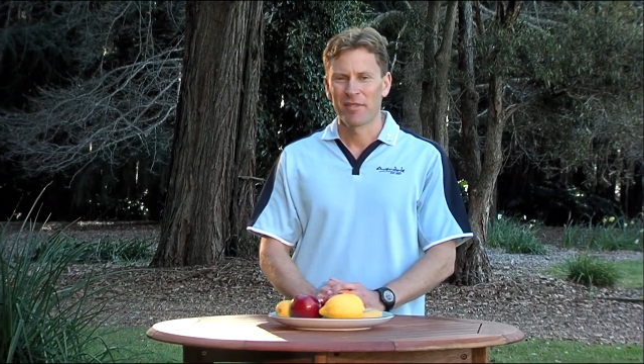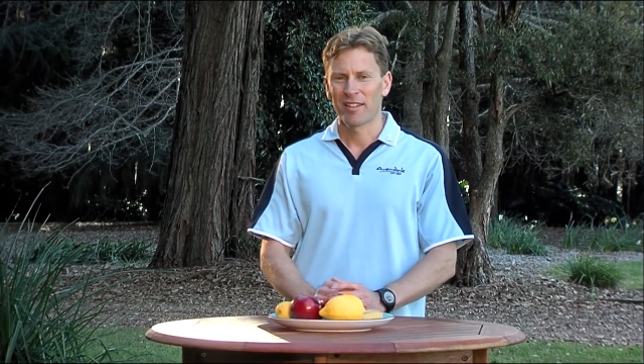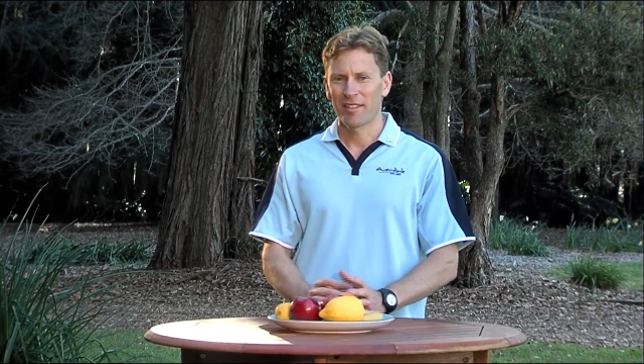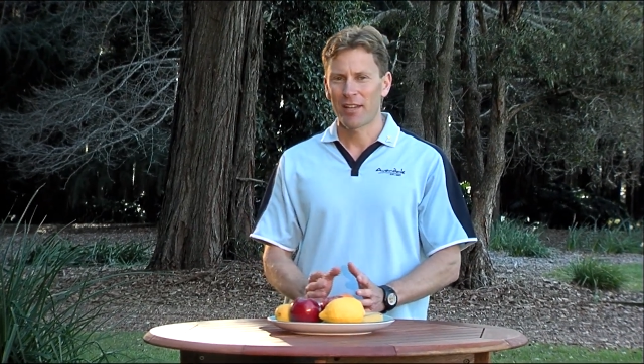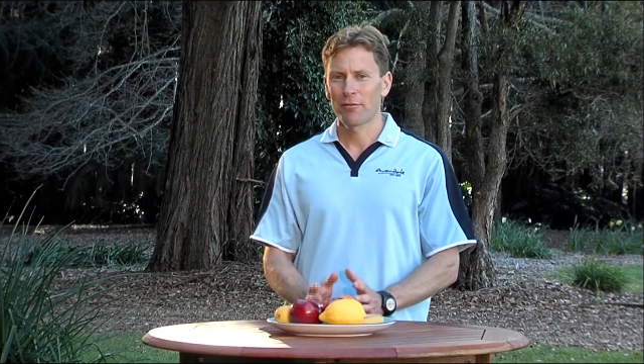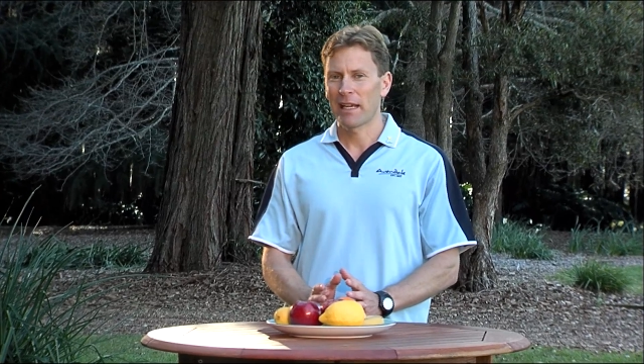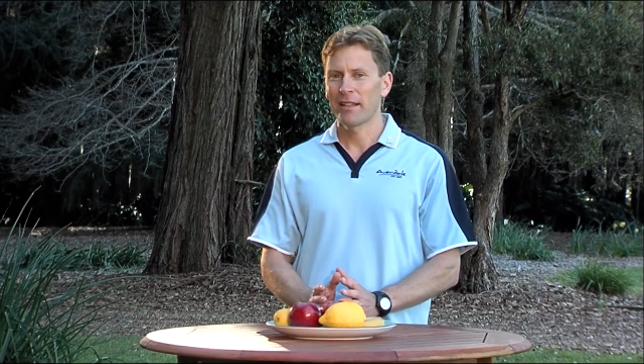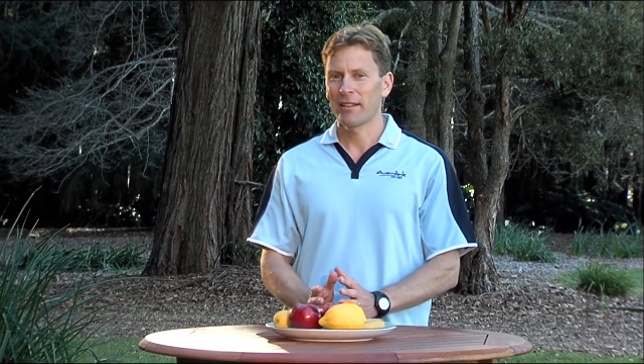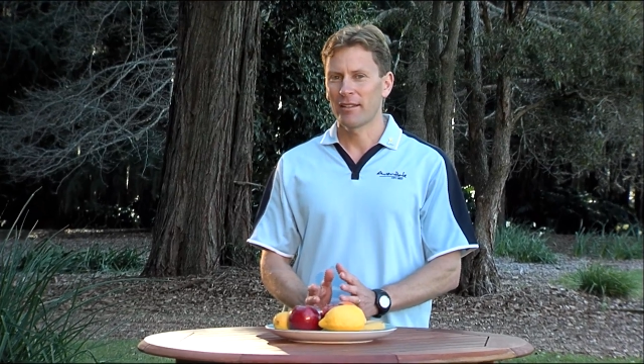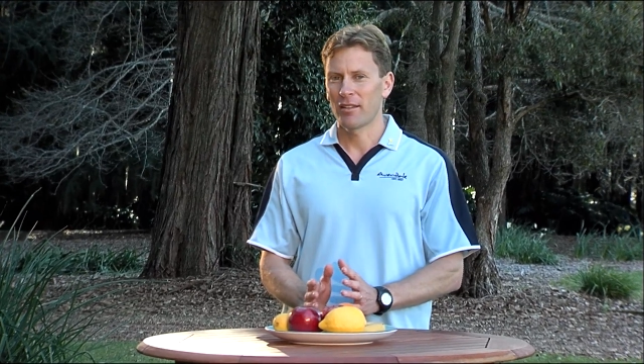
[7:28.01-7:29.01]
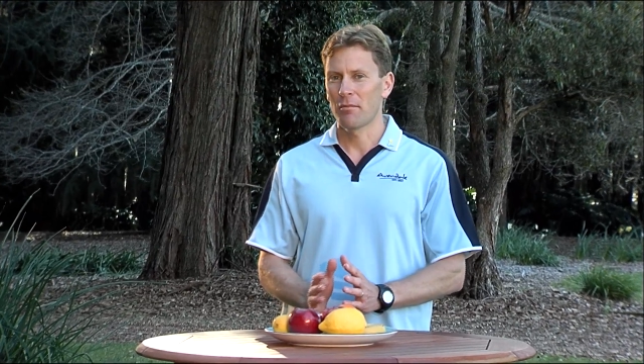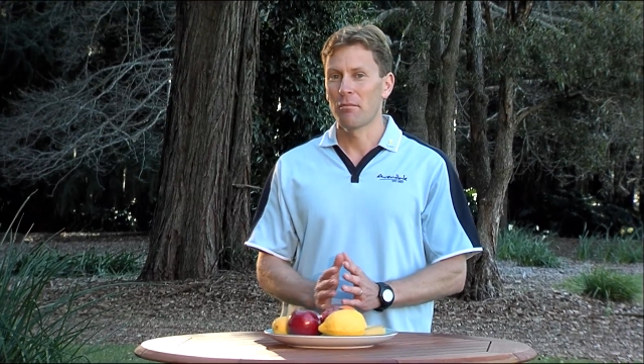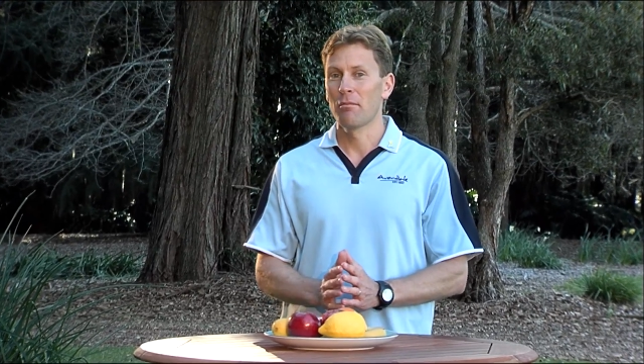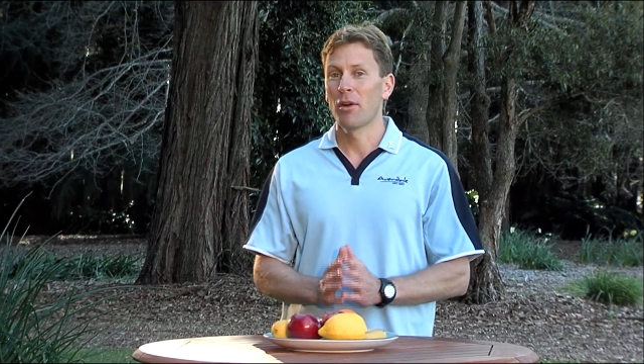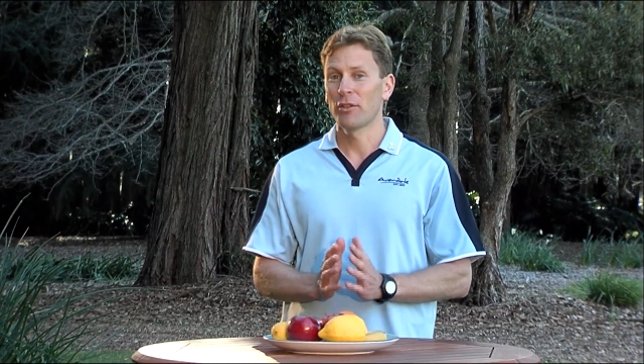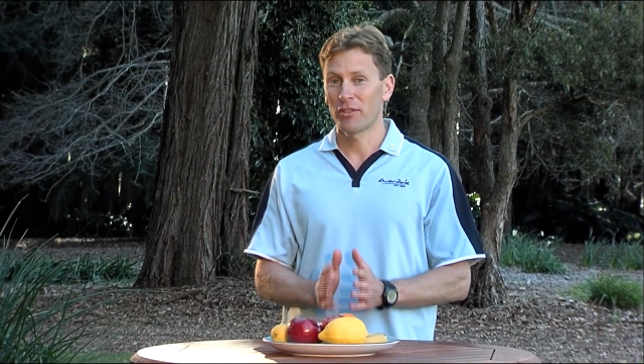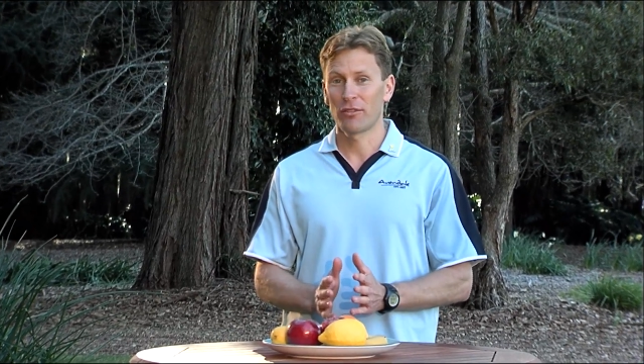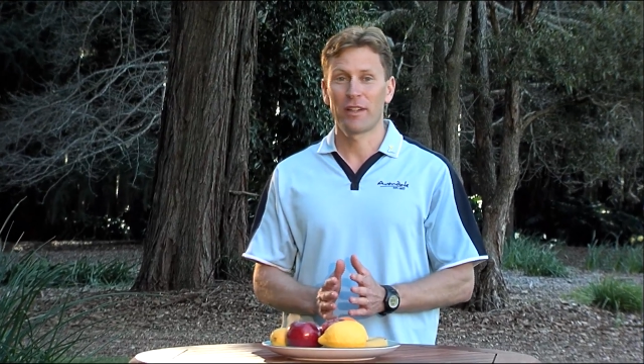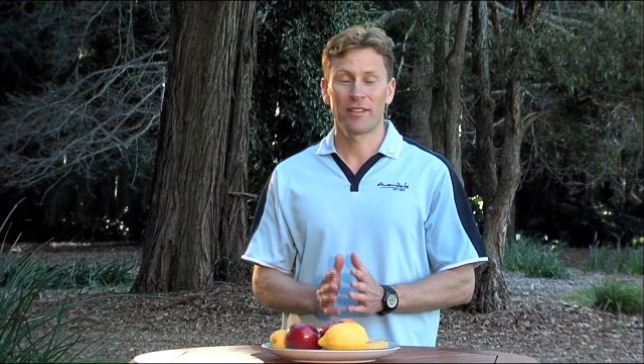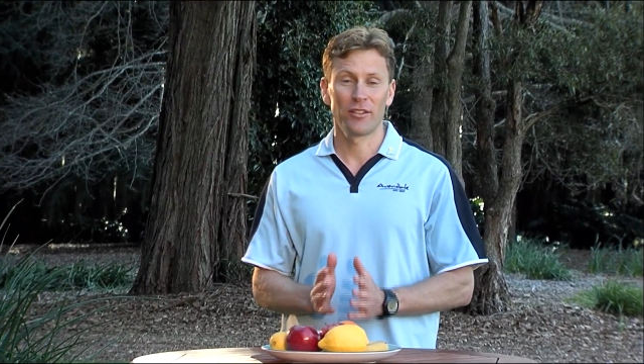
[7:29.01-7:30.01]
the sad reality is that most
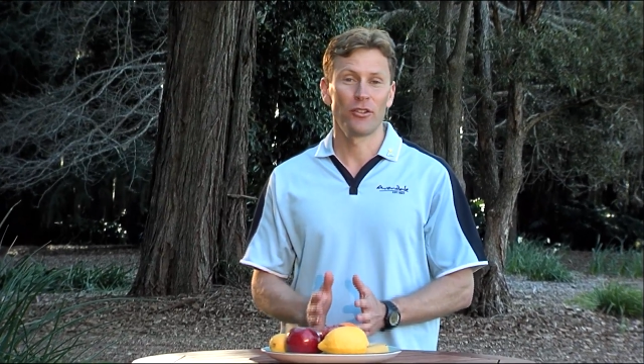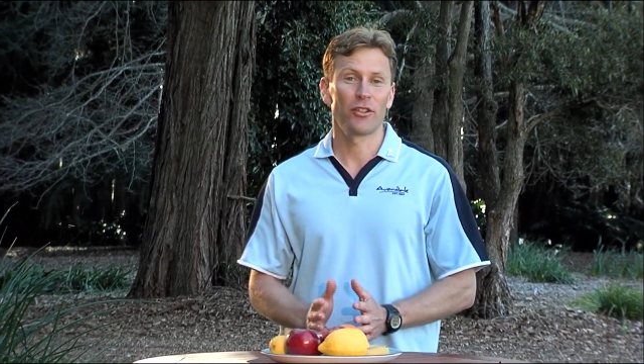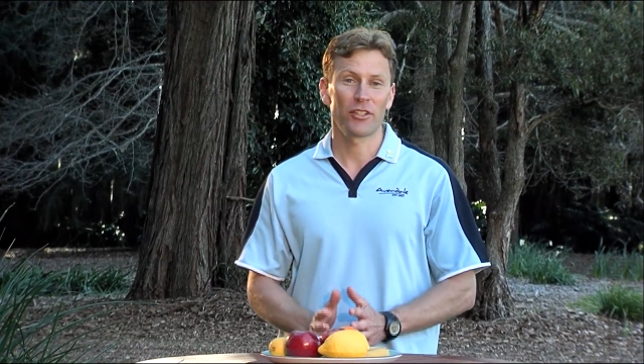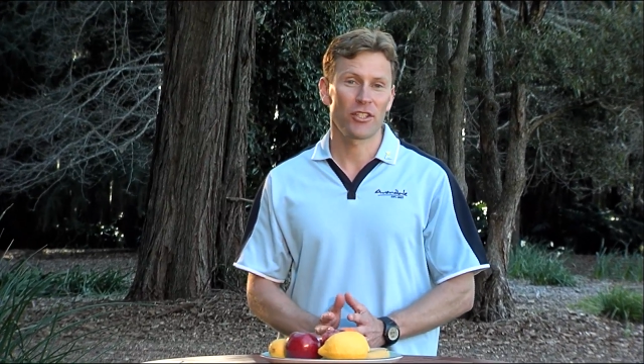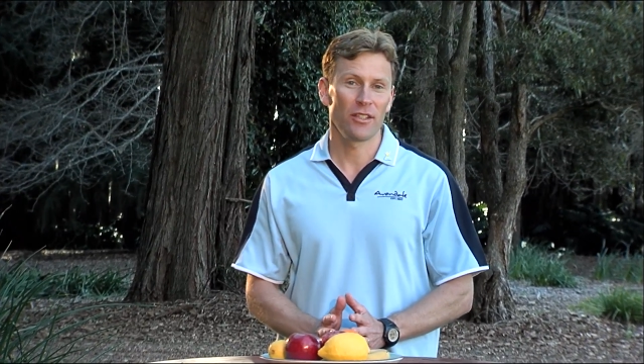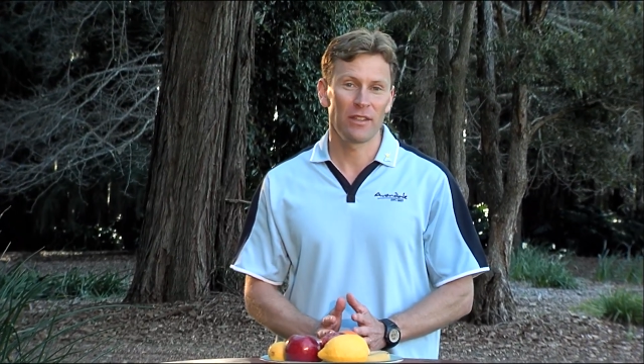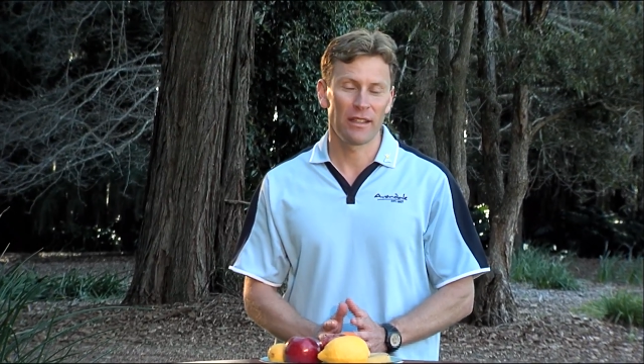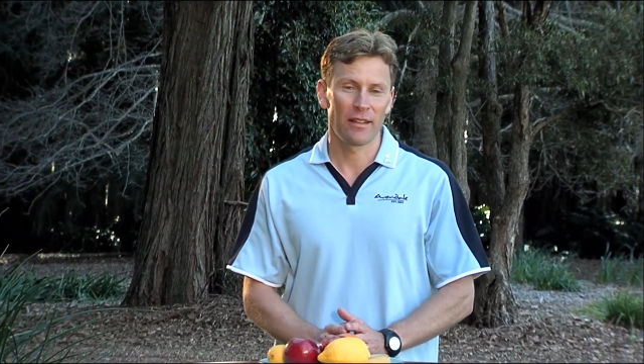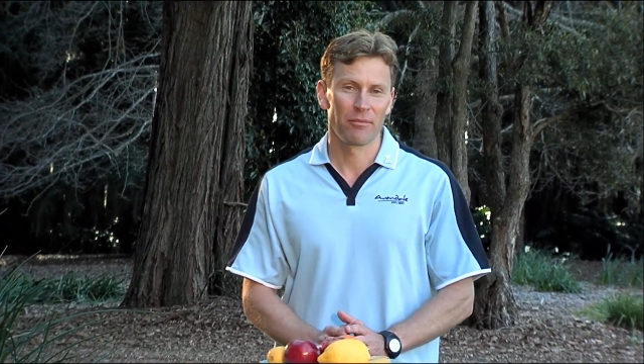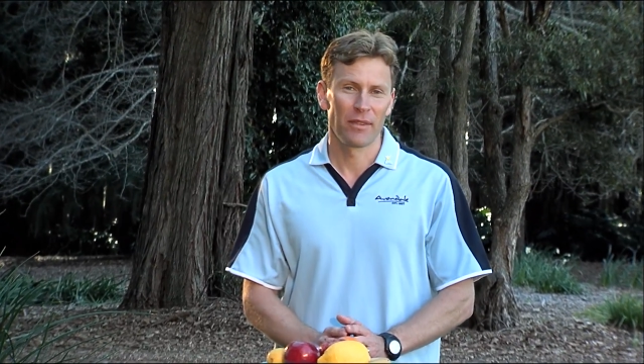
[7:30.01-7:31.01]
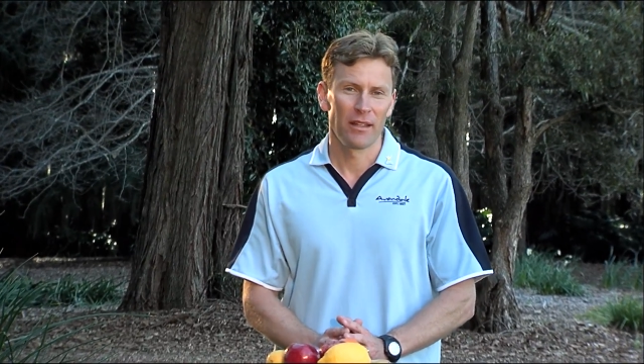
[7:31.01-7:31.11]
of us are not achieving that.